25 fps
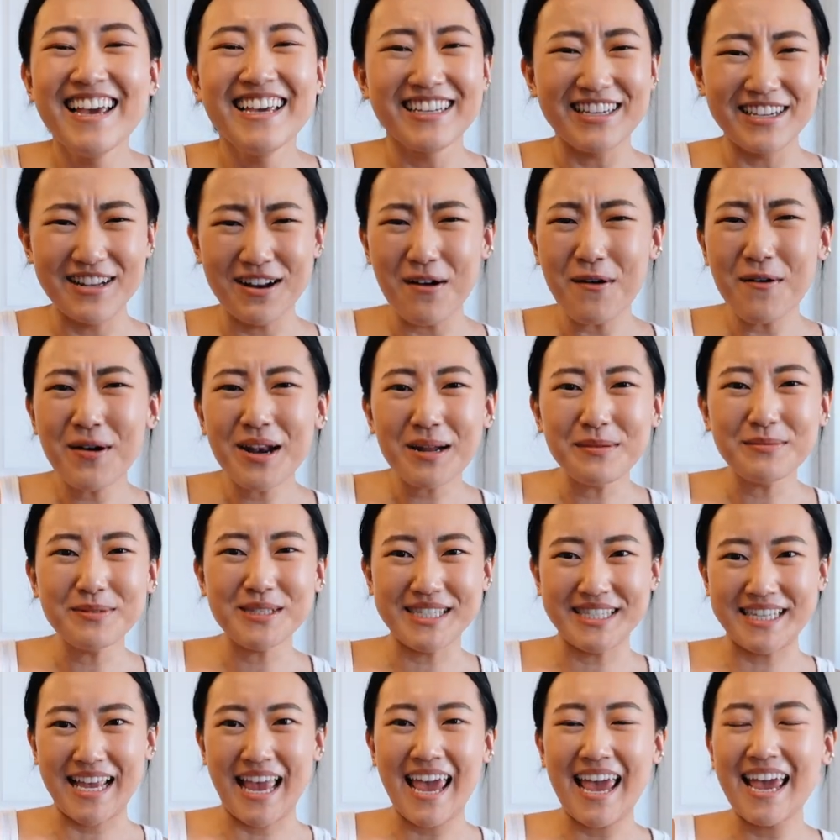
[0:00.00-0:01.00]
you know what I'm
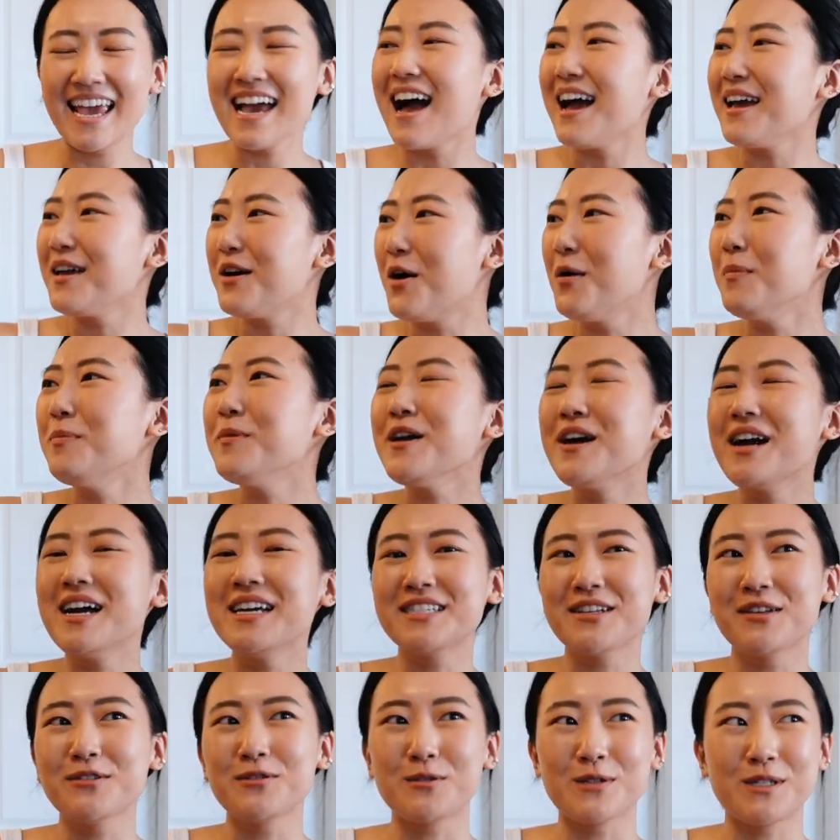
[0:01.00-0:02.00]
saying? I hope you
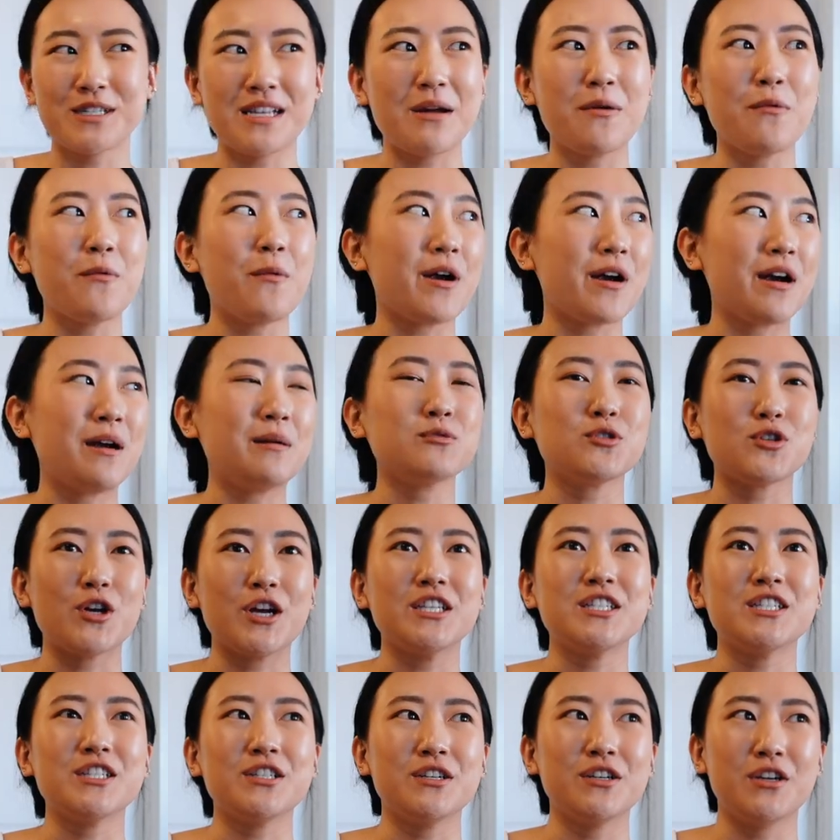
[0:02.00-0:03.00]
guys understand where I'm
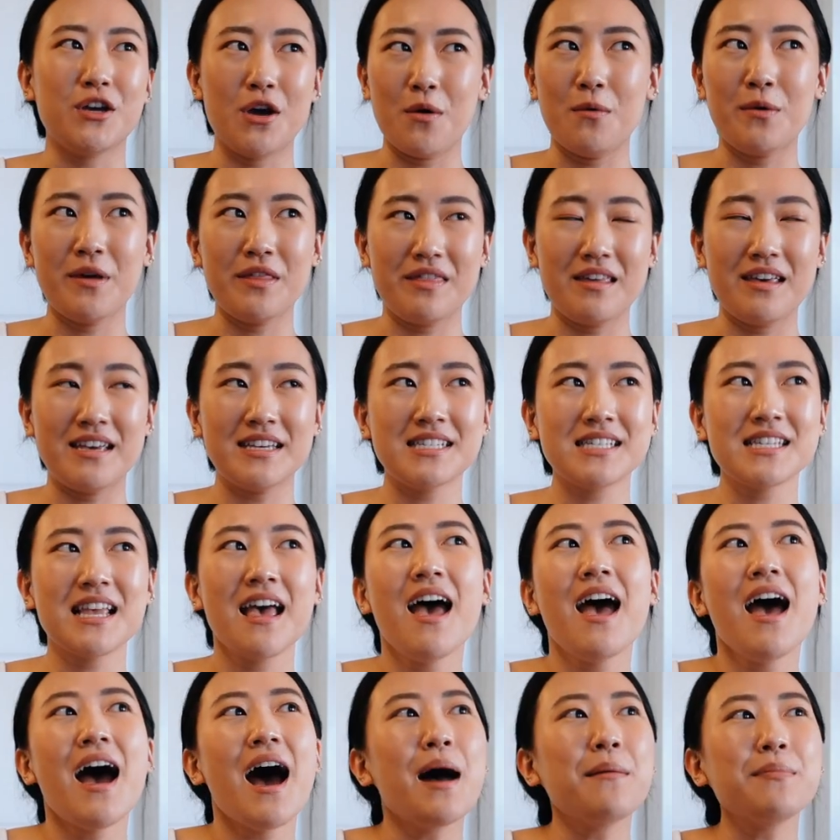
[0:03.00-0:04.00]
trying to go with this.
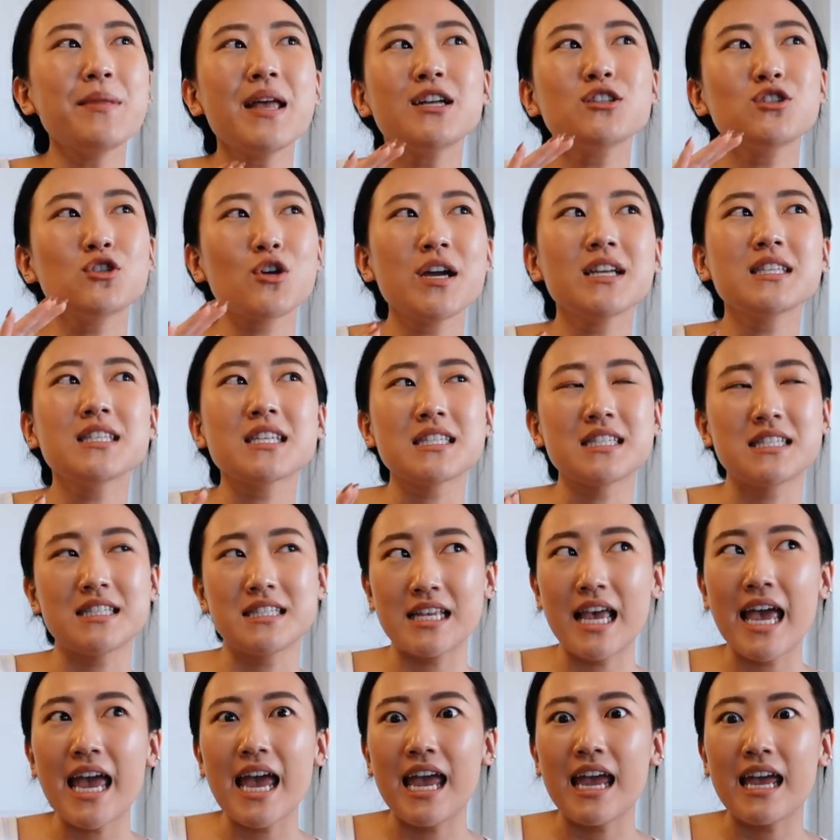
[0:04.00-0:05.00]
I'm not trying to
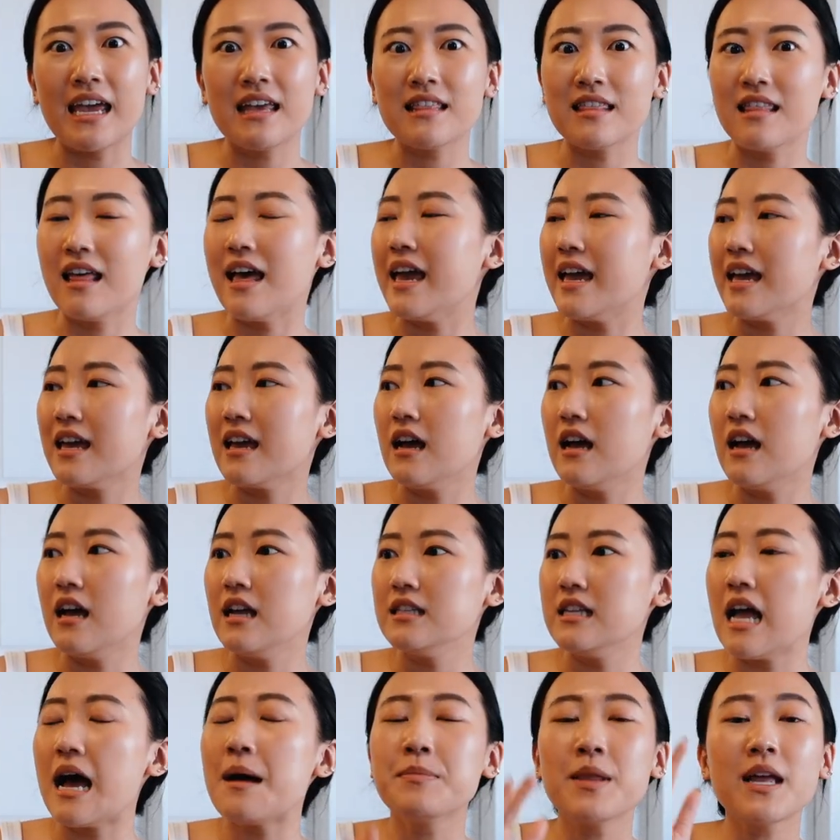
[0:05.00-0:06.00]
say like,
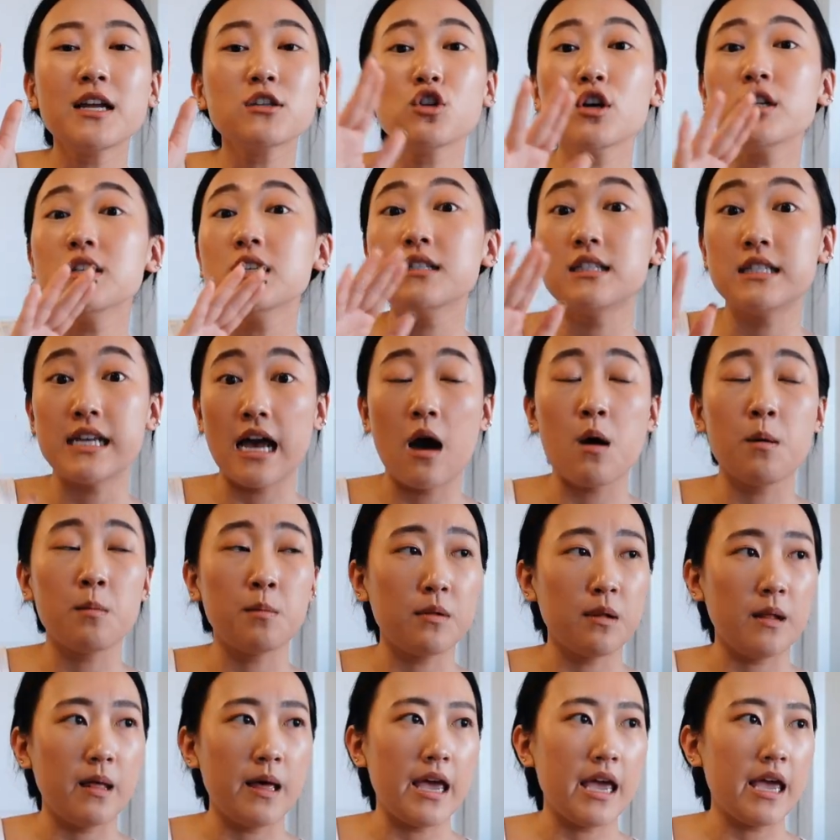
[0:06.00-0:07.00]
I'm not trying to
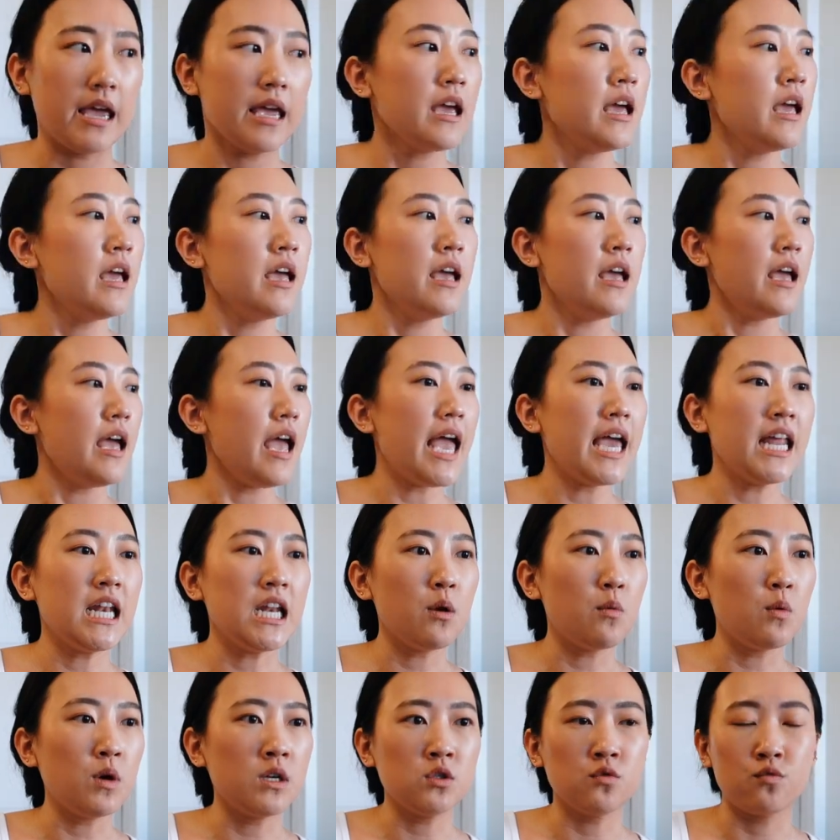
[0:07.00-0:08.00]
downplay
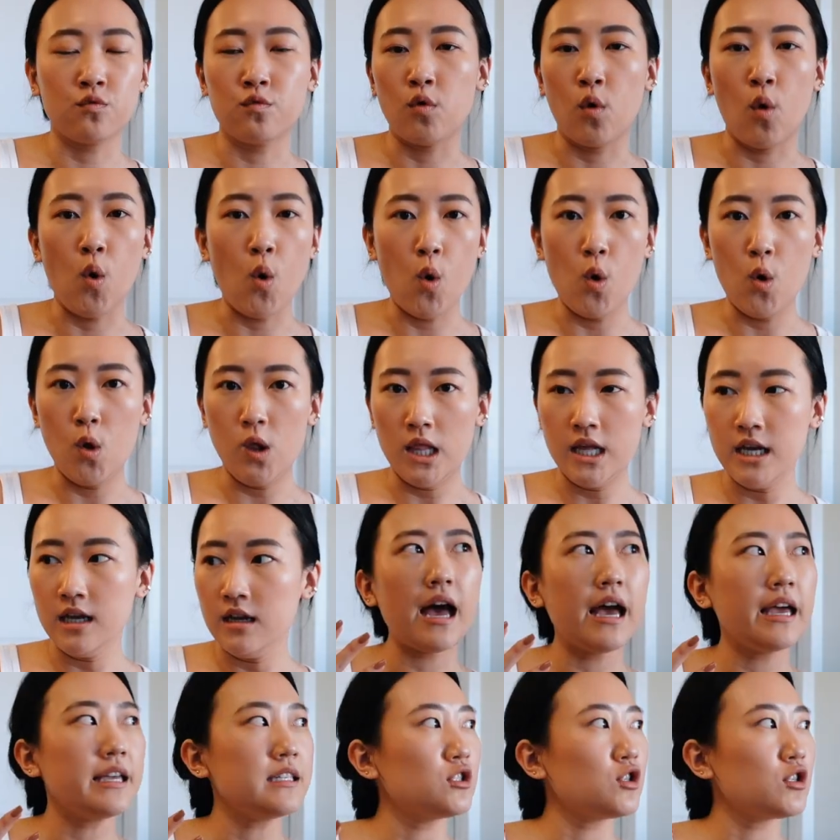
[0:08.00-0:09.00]
anyone's role.
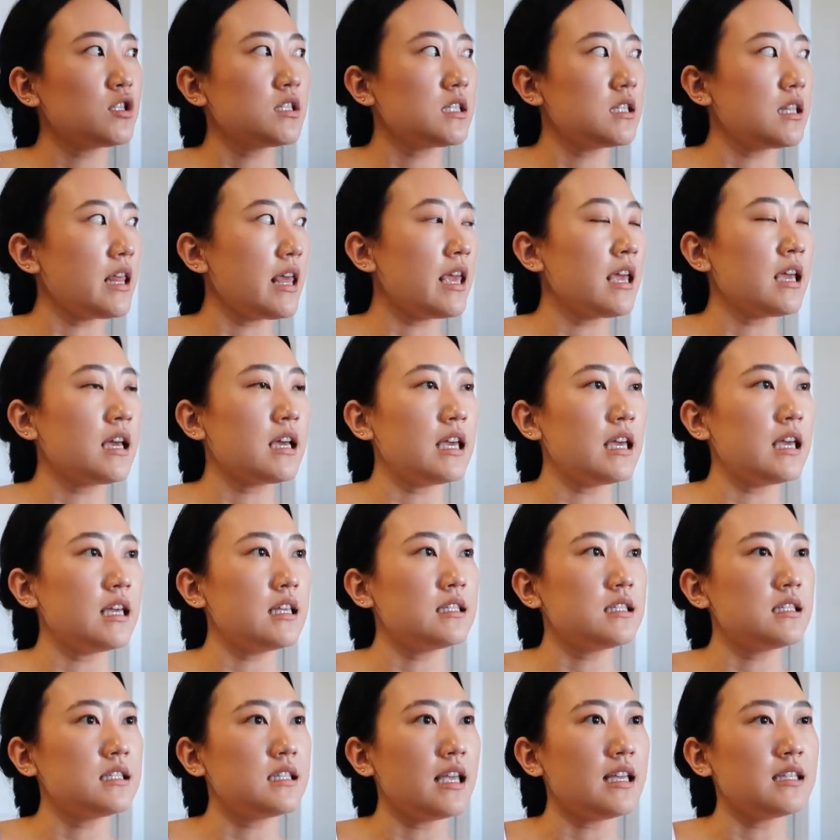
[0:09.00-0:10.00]
I just think
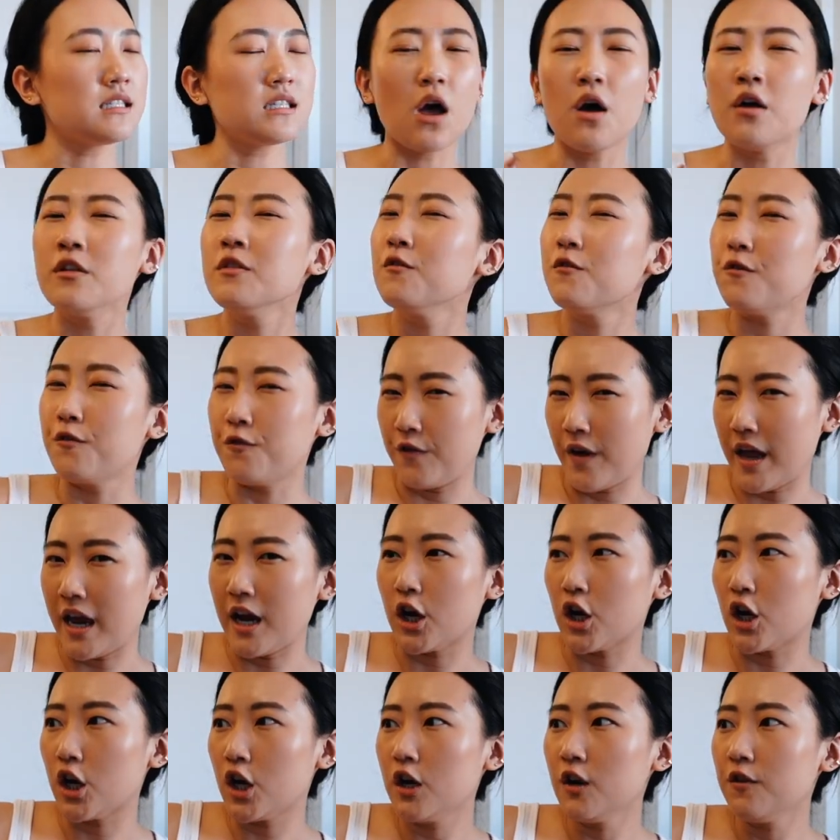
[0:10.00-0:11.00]
it's it's
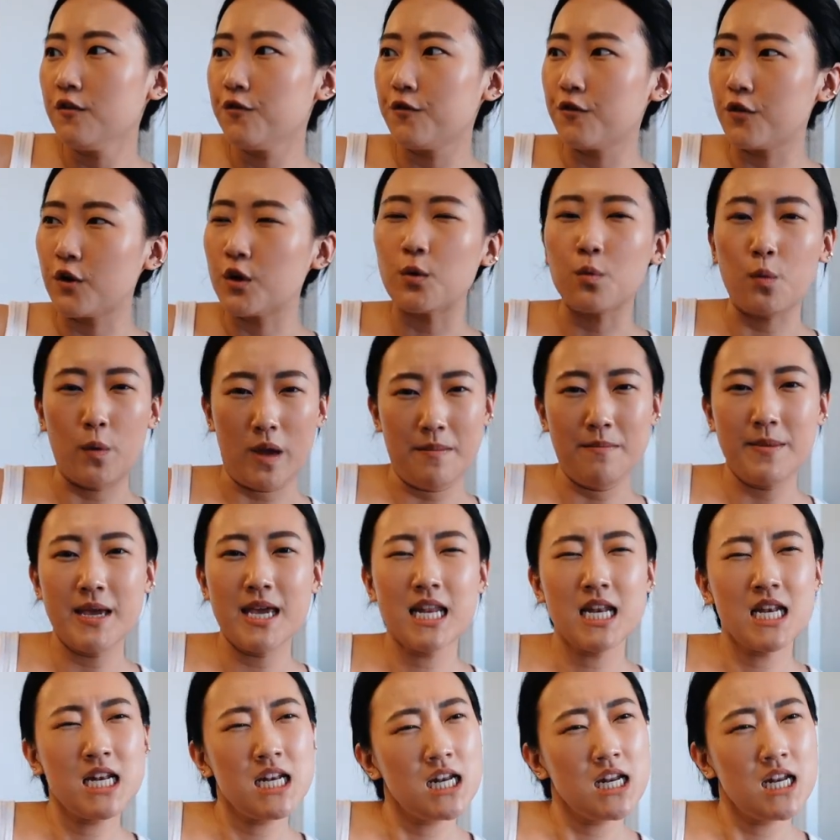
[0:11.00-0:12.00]
unfair for
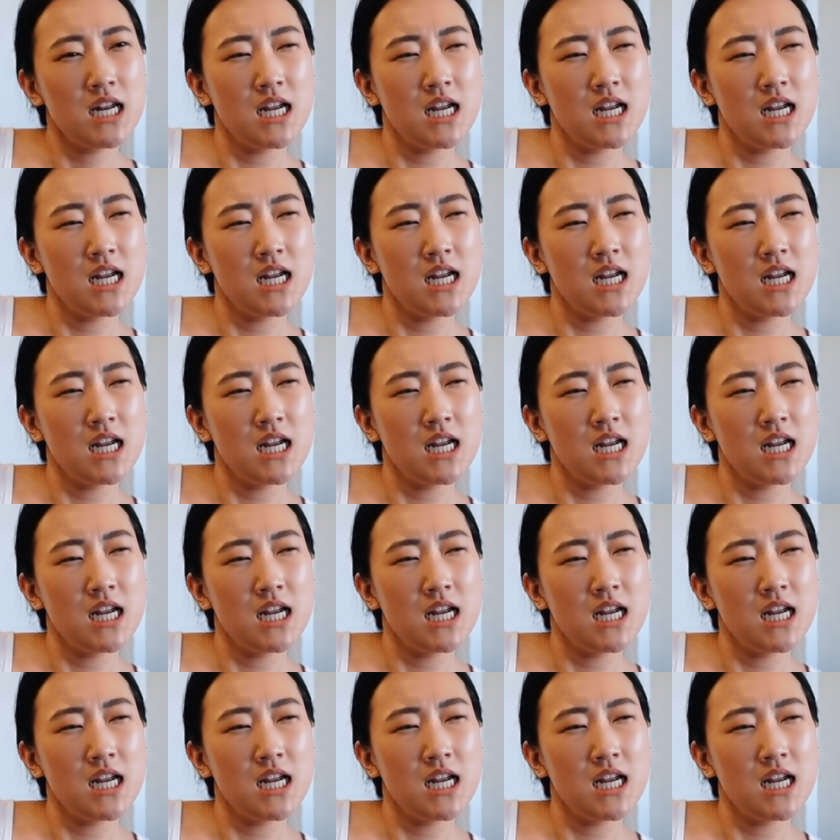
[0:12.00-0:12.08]
women